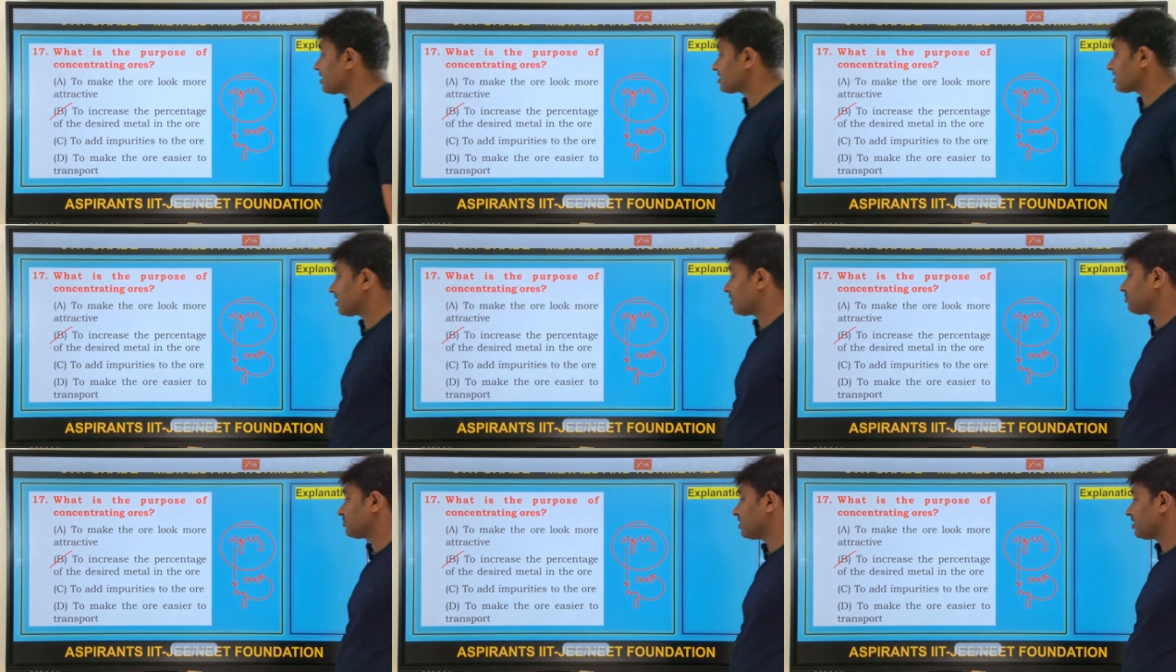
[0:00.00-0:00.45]

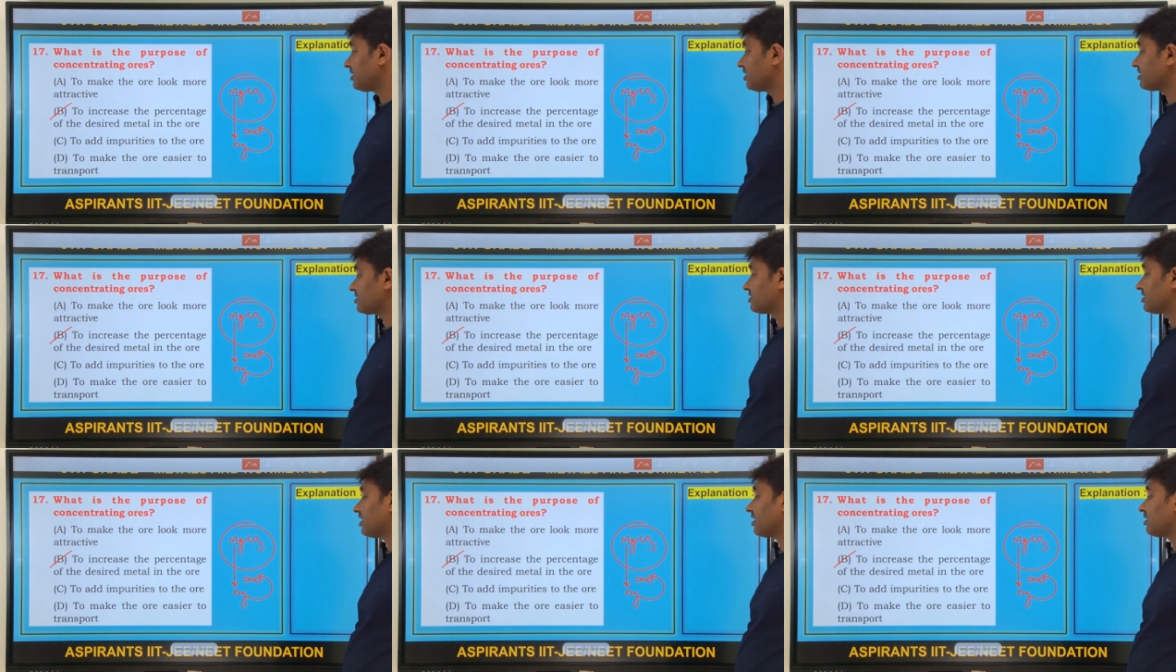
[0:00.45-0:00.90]
of the
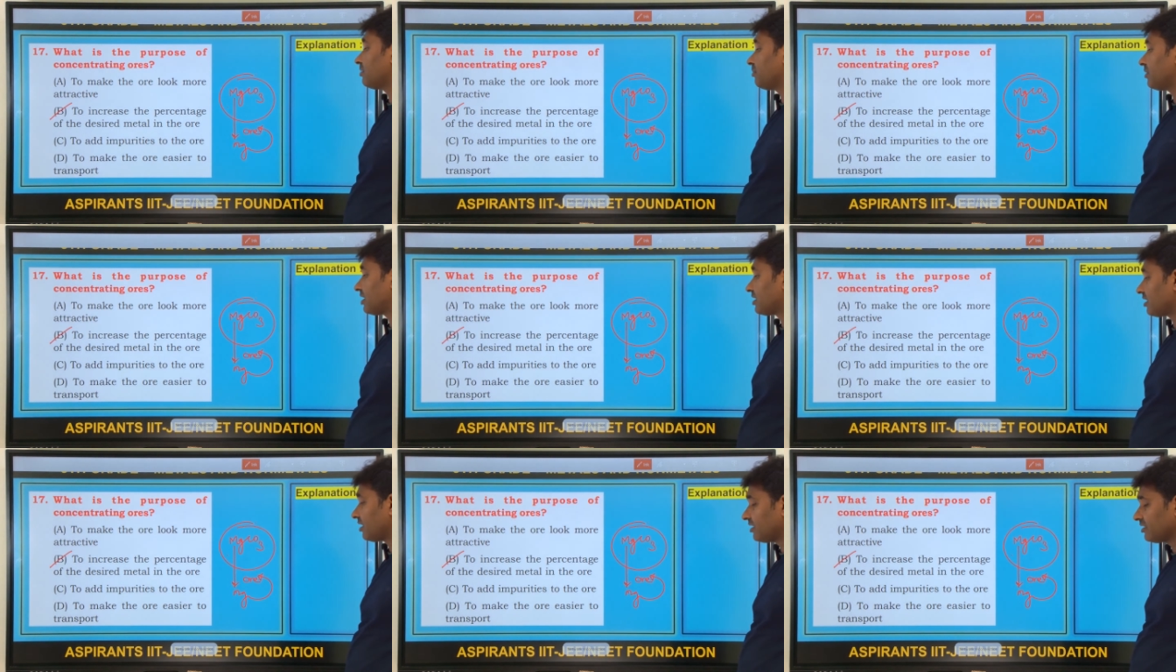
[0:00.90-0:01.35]
desired
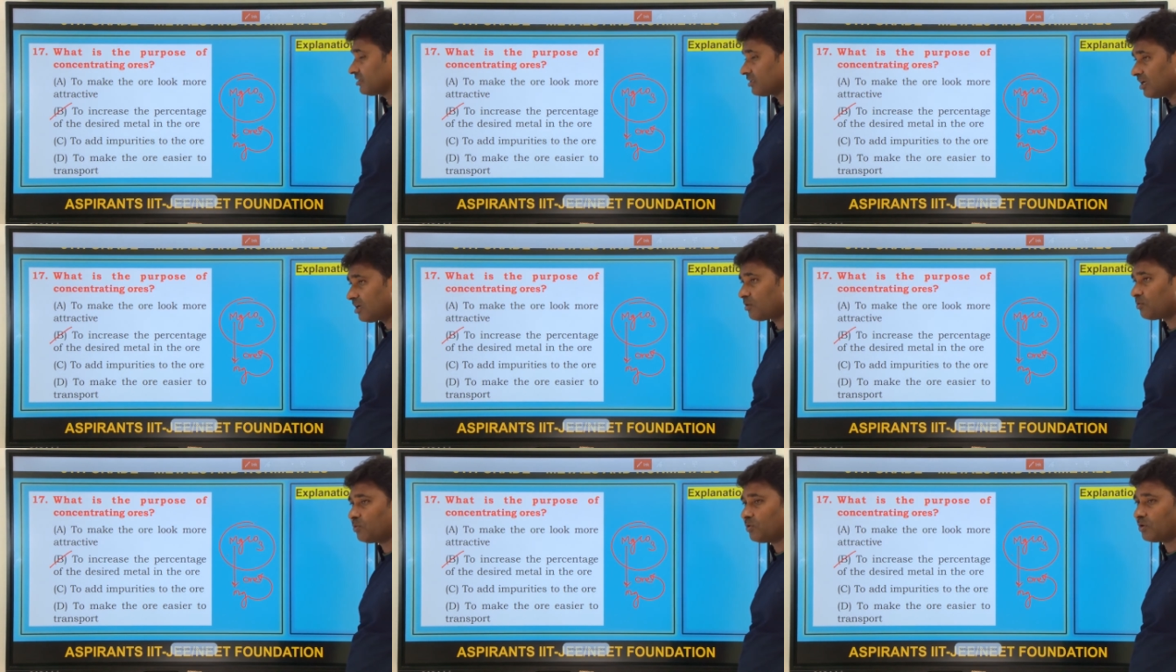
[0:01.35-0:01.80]
metal in
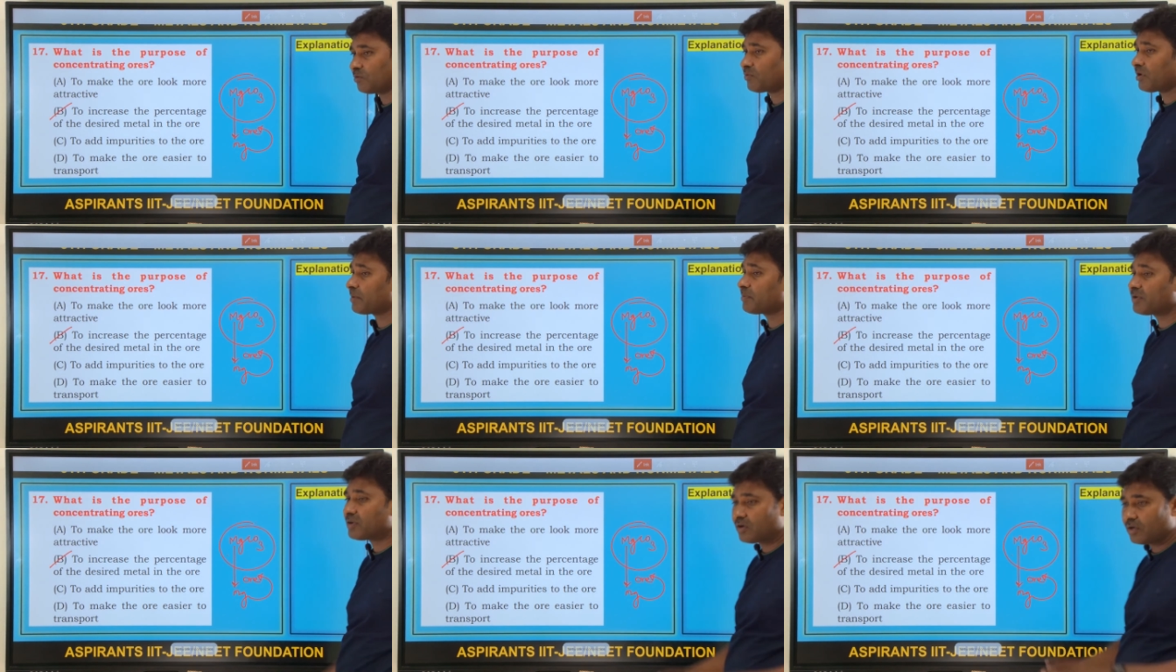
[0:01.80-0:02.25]
the ore.
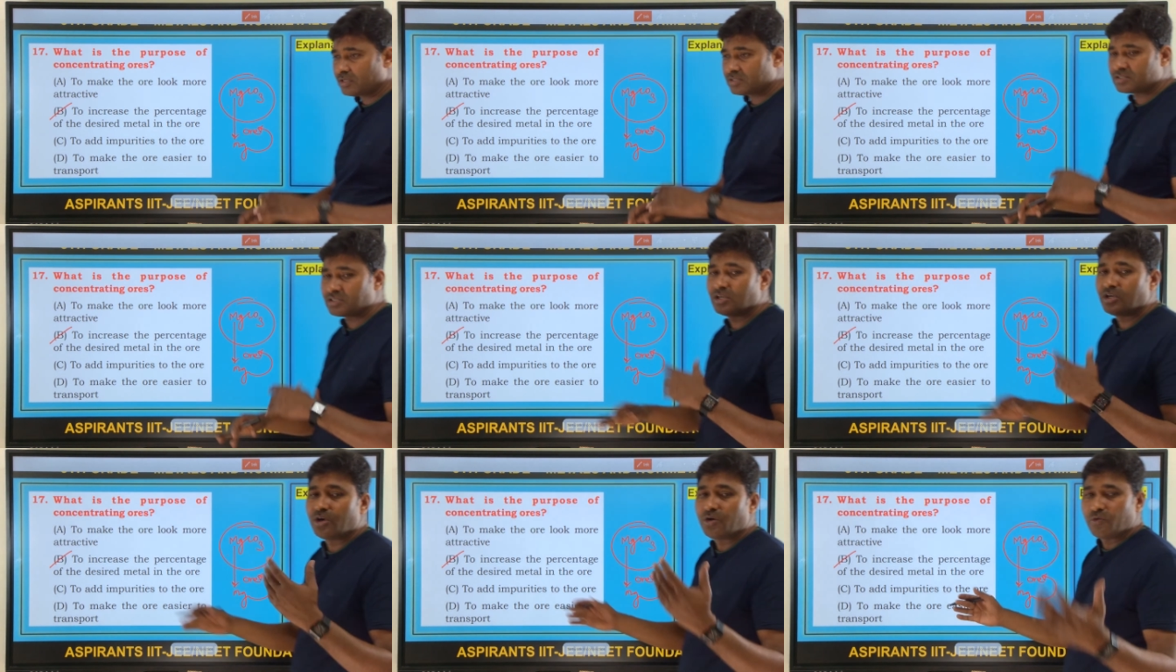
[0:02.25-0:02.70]
Why? Because
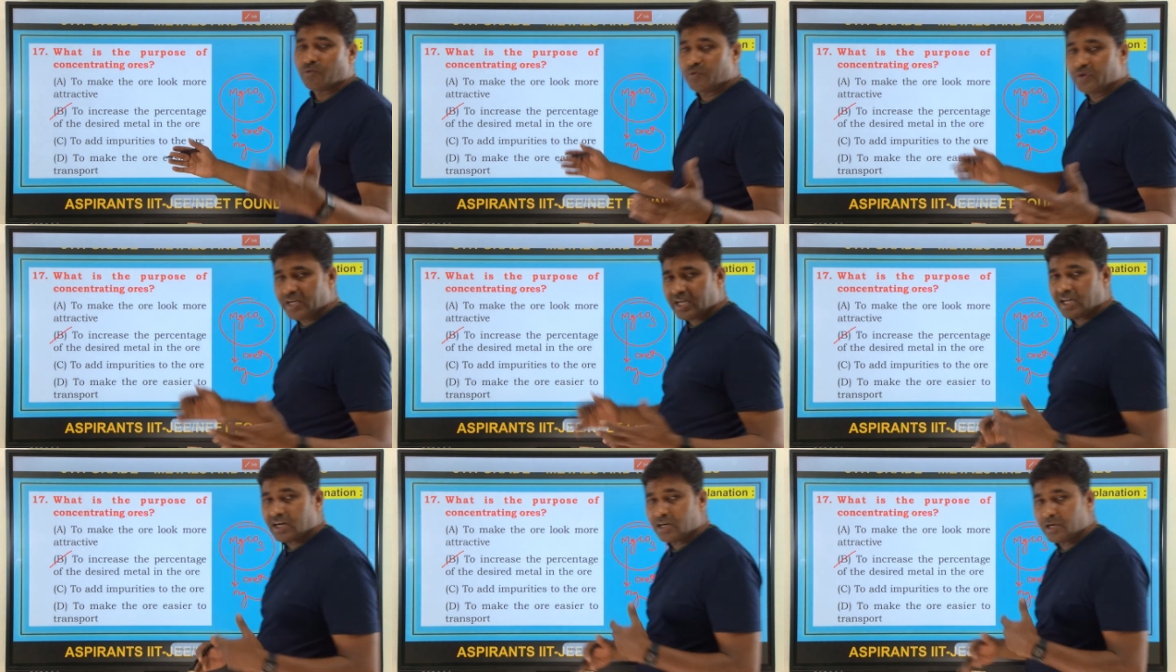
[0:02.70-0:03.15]

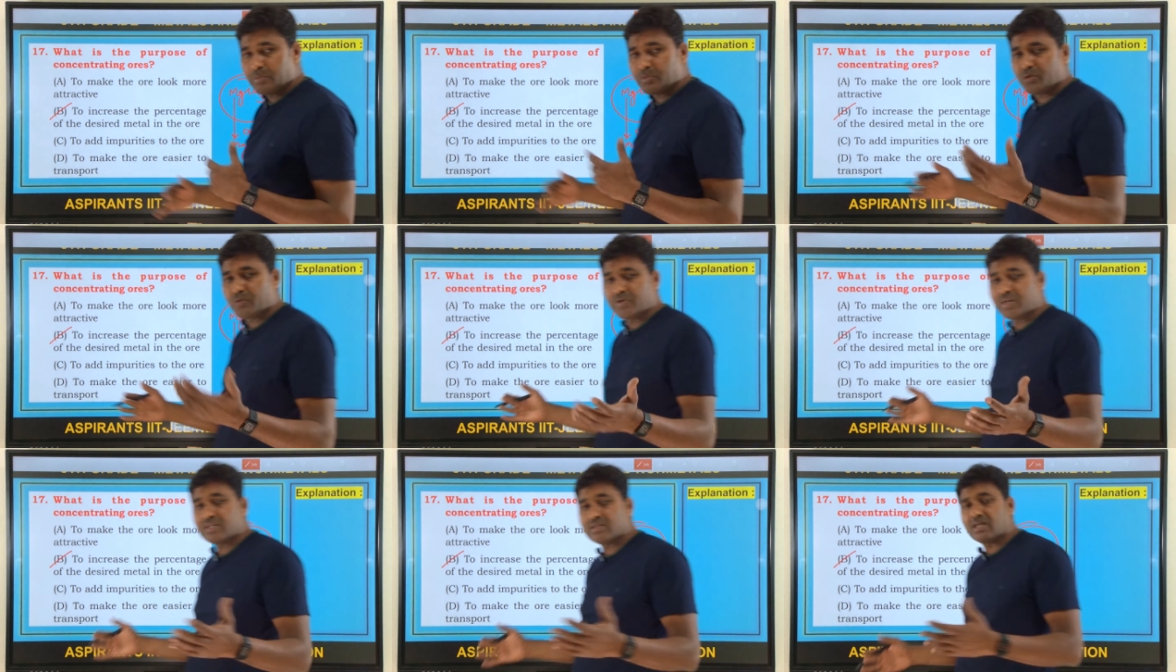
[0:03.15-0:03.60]
we are
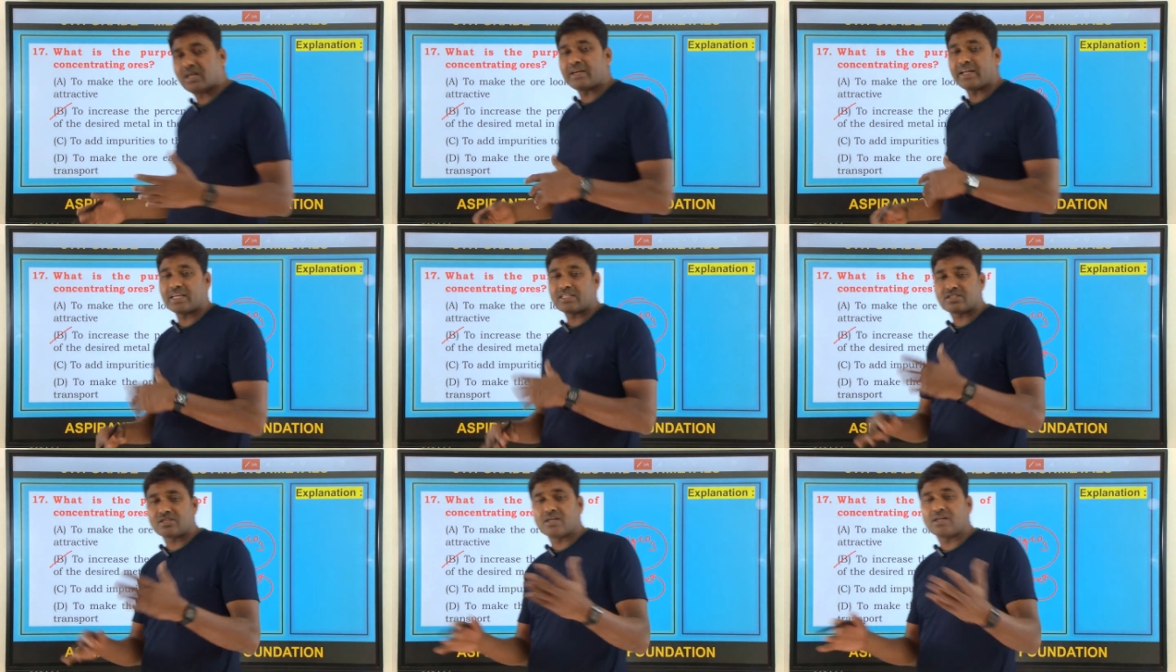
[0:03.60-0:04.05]
removing that
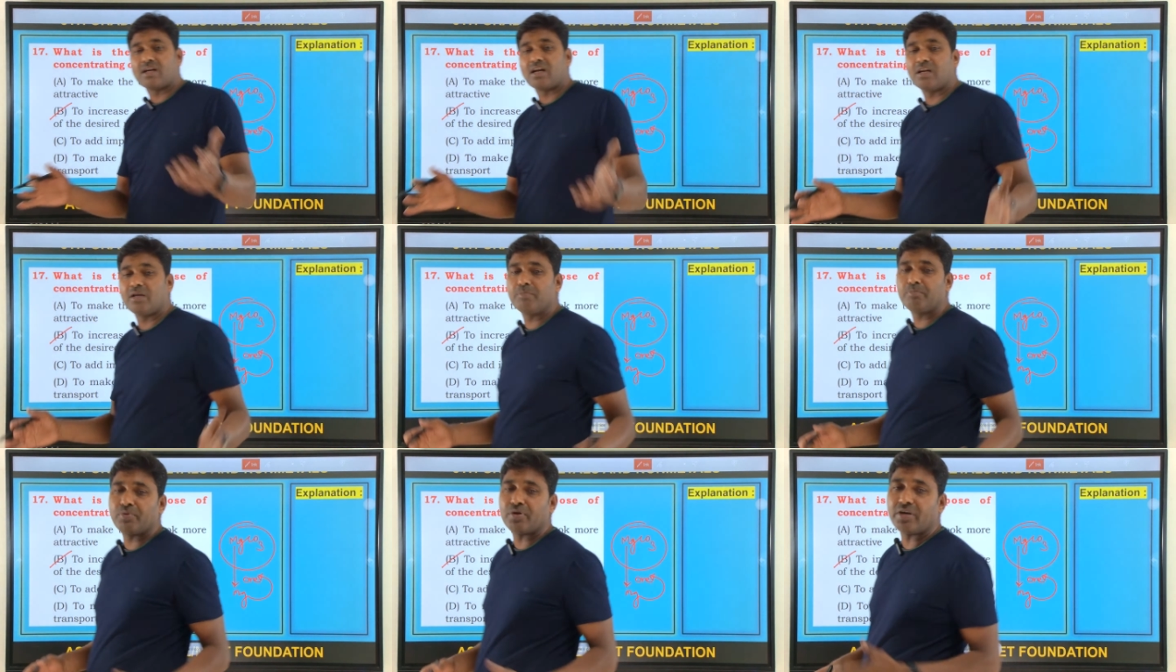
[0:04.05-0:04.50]

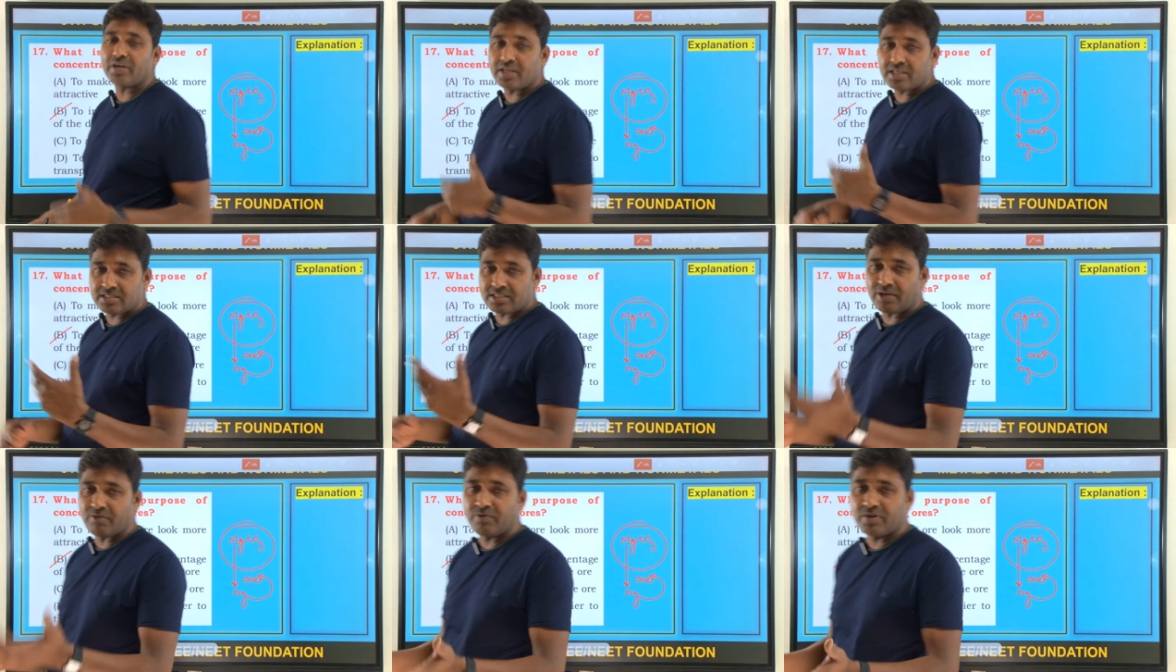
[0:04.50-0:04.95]
external
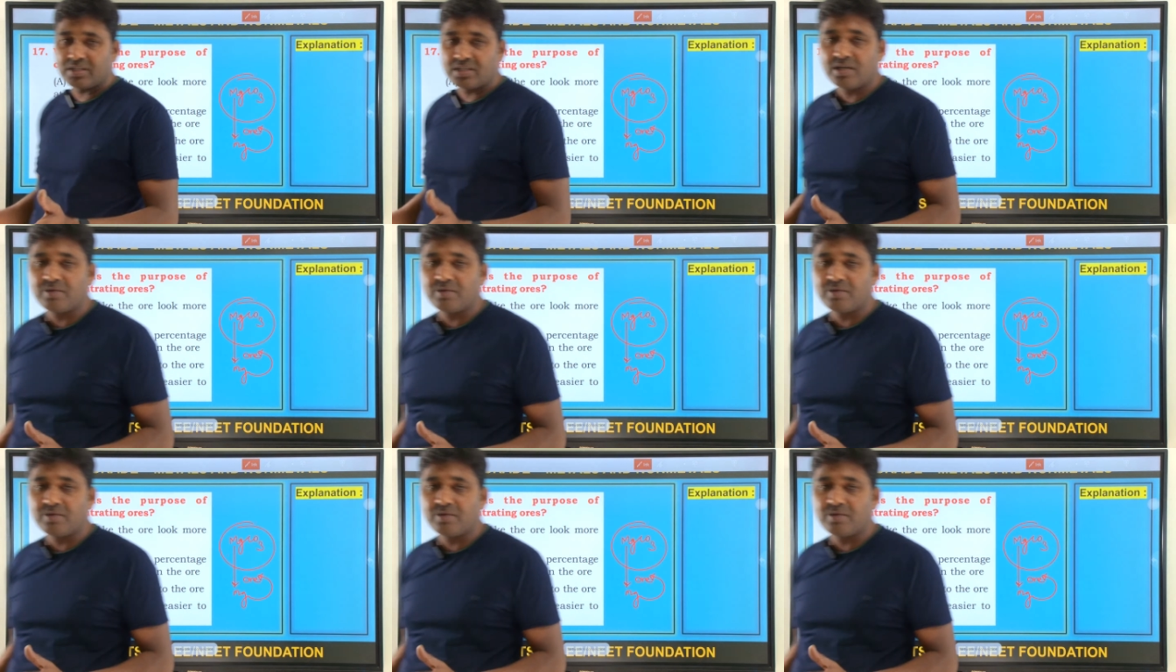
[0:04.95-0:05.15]
impurities, everything